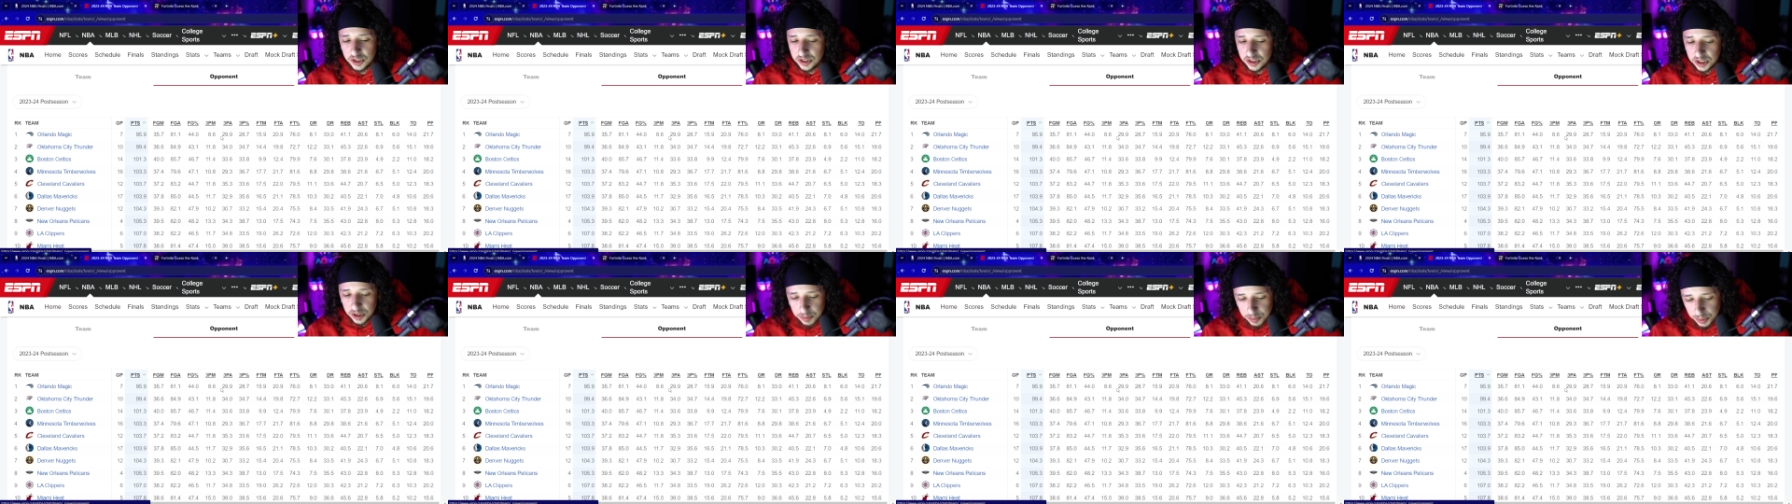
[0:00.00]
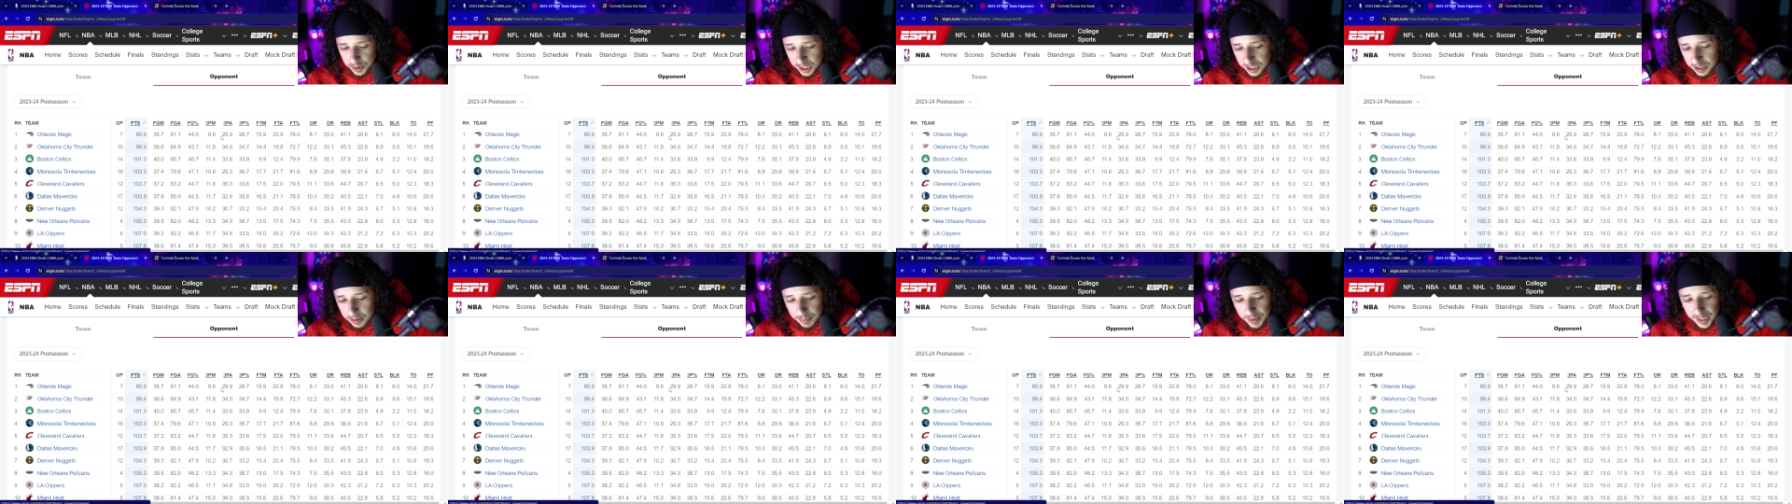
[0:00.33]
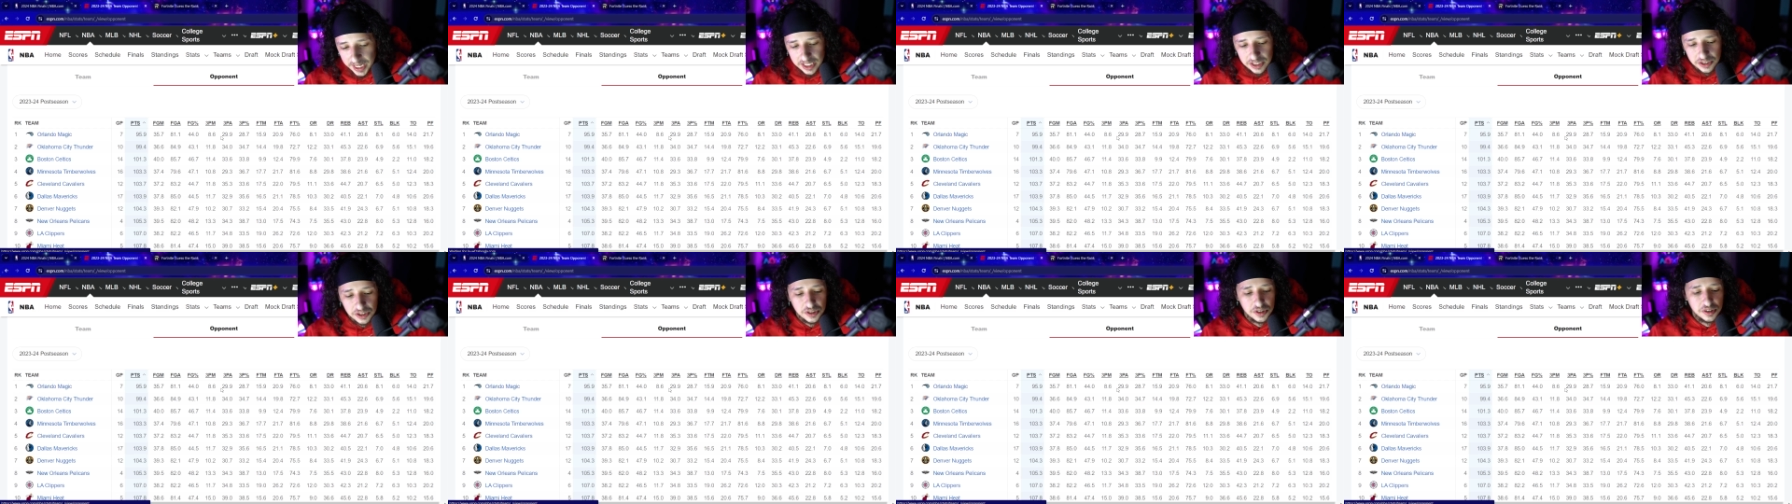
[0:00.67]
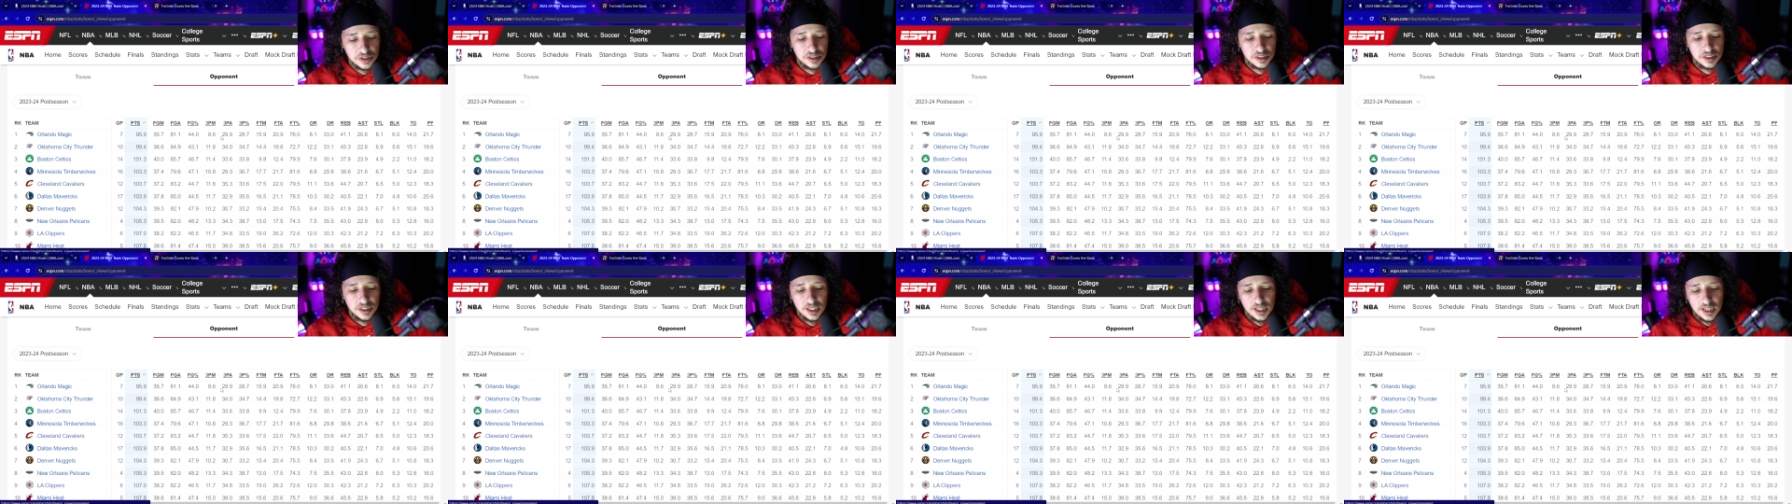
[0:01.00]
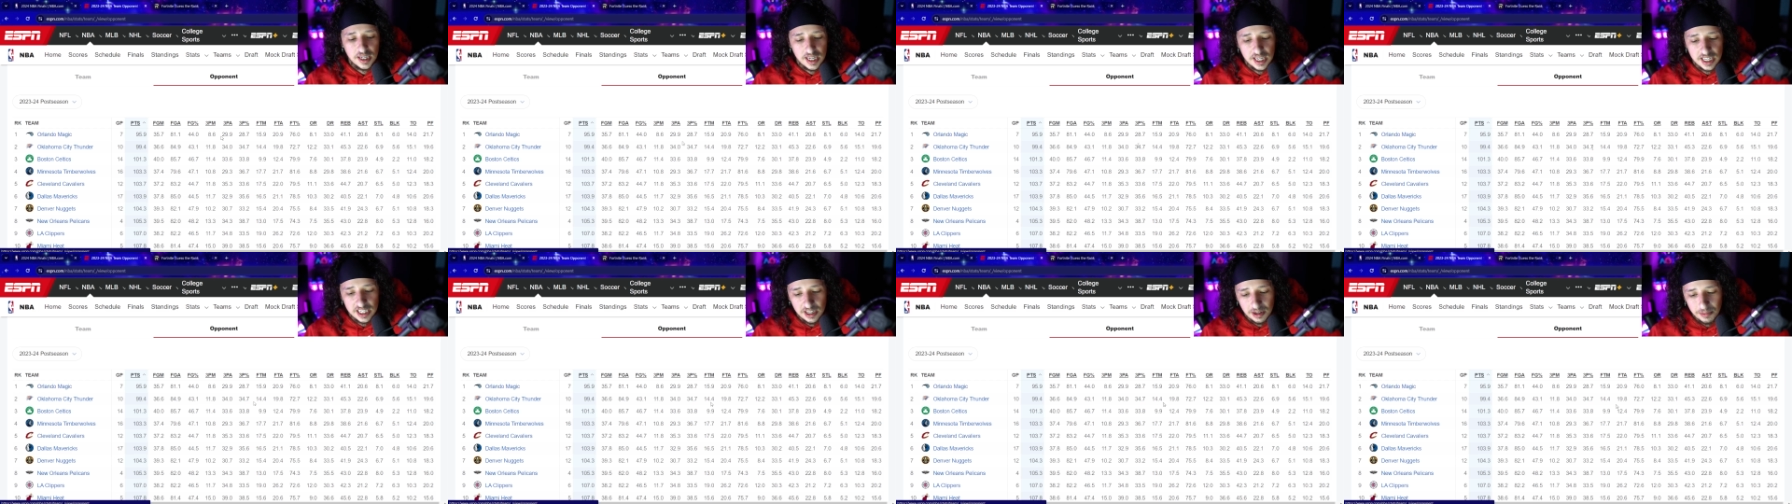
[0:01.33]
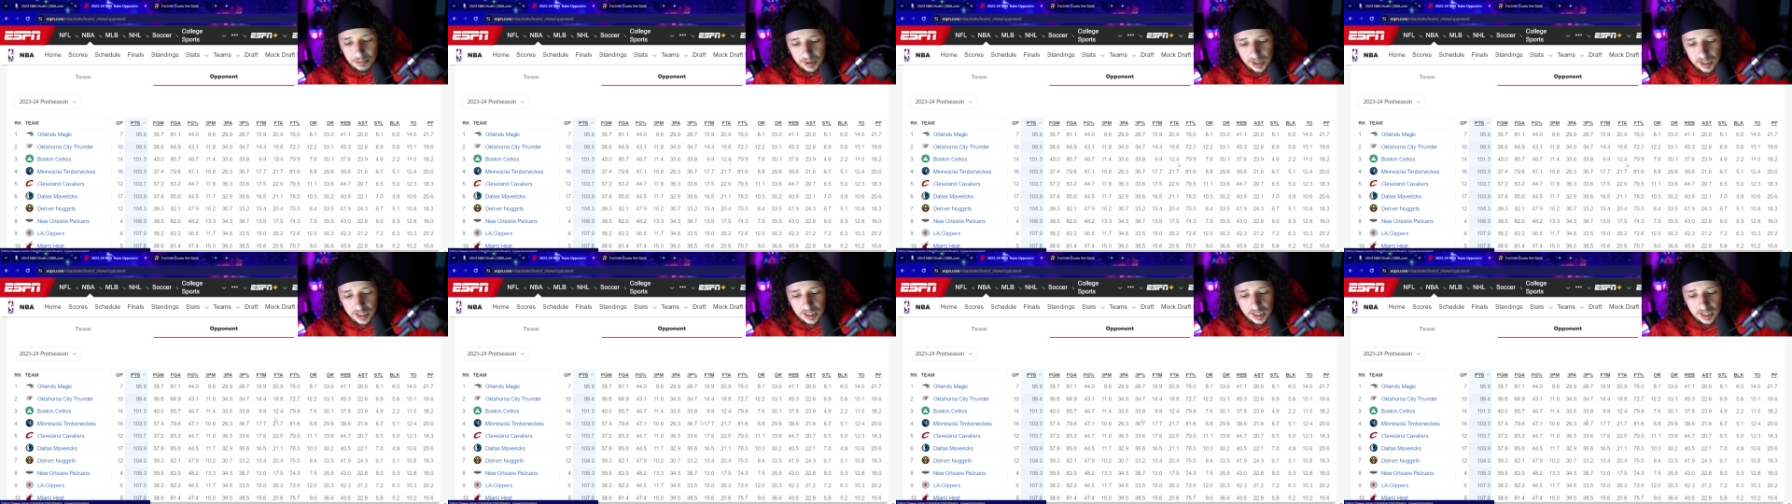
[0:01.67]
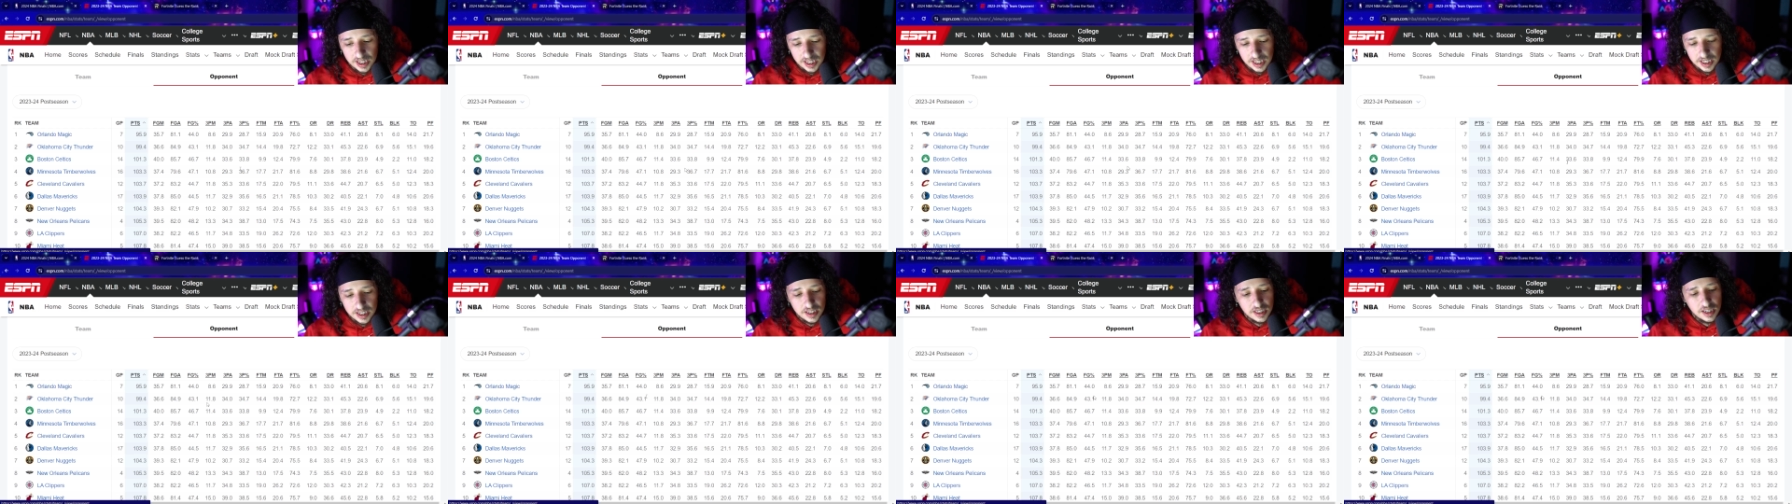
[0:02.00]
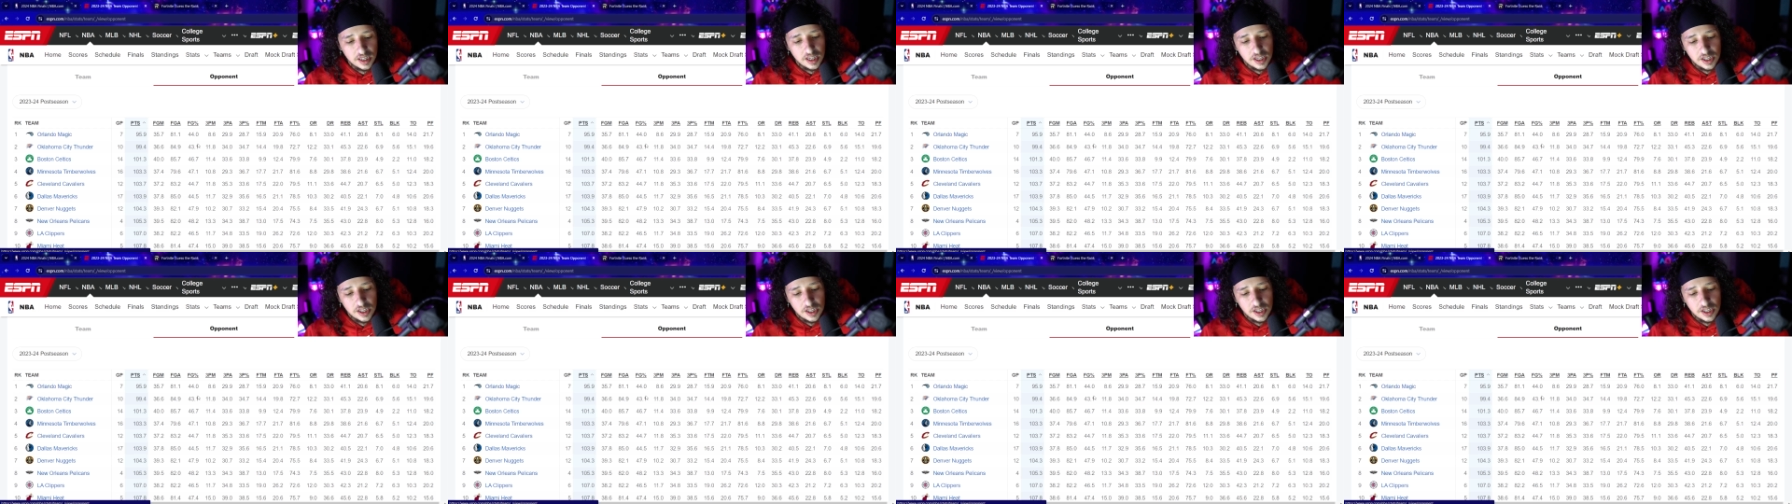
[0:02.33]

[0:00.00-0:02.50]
did play the Pacers and did play the Heat.